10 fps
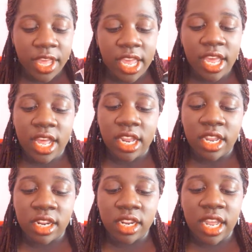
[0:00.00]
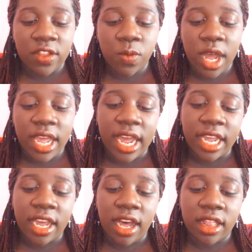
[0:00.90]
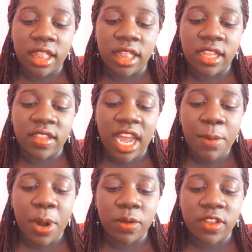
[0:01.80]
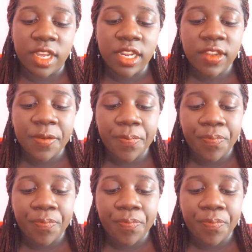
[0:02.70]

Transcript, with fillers: and that's why I got this eyebrow tint.